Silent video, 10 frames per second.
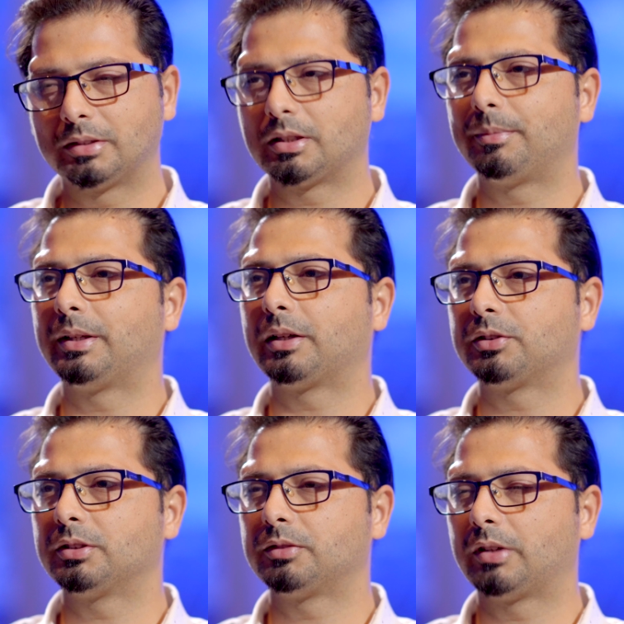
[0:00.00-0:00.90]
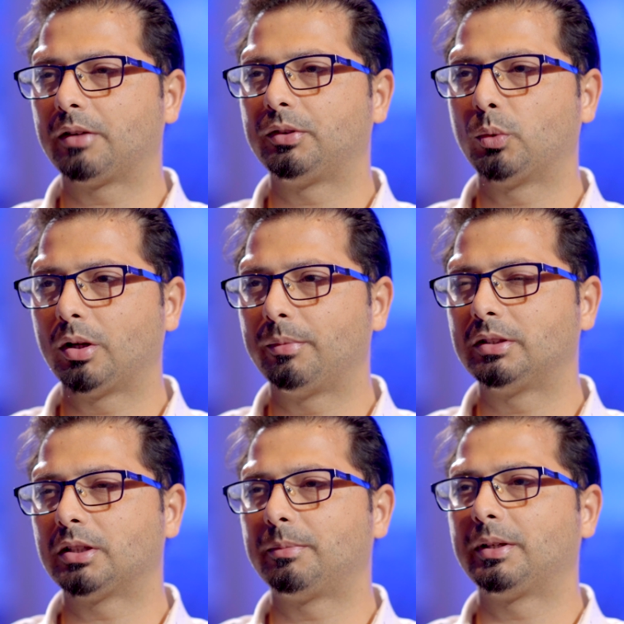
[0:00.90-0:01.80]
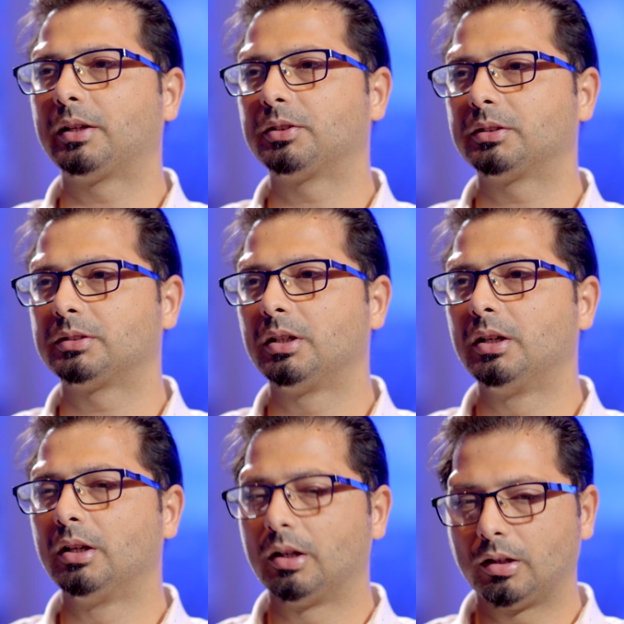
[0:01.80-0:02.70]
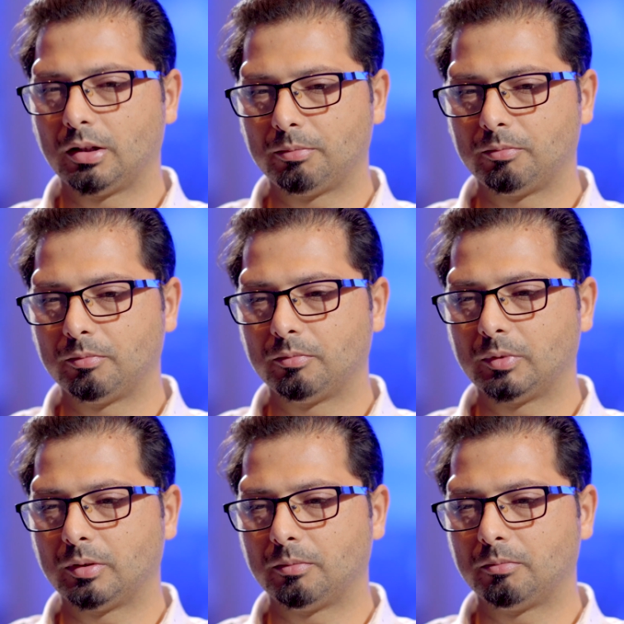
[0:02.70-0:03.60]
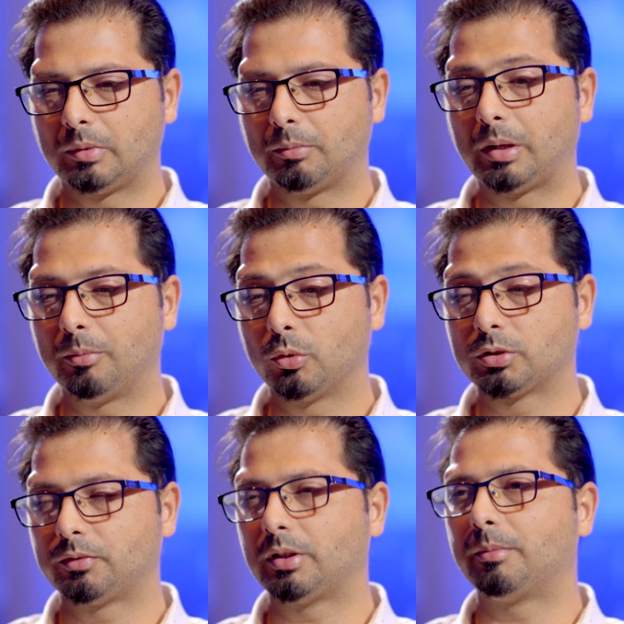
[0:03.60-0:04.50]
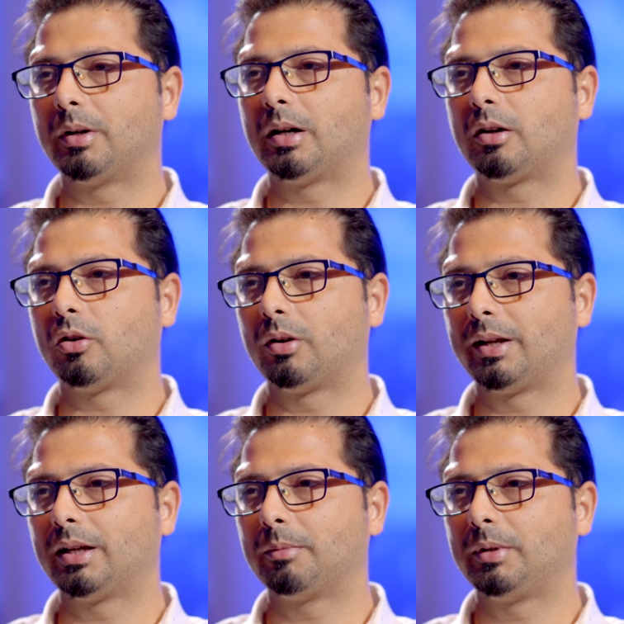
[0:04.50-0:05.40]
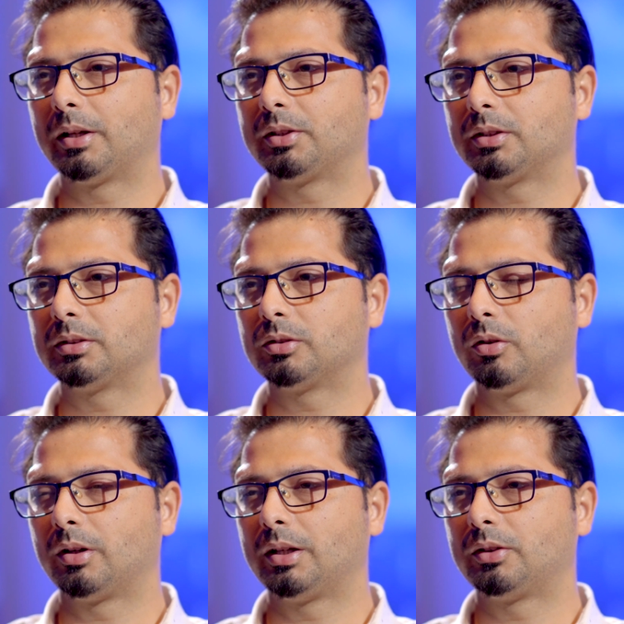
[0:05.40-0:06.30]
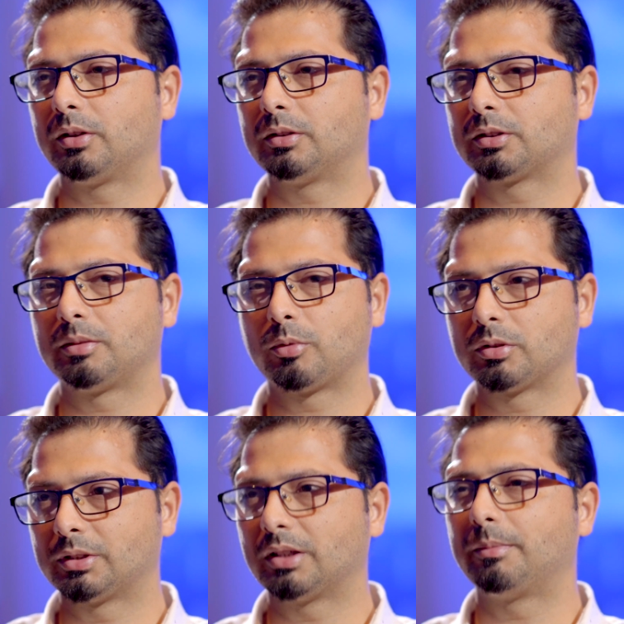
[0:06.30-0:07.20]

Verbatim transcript: based applications, we have UI based applications uh, and most of them are online applications, online transaction processing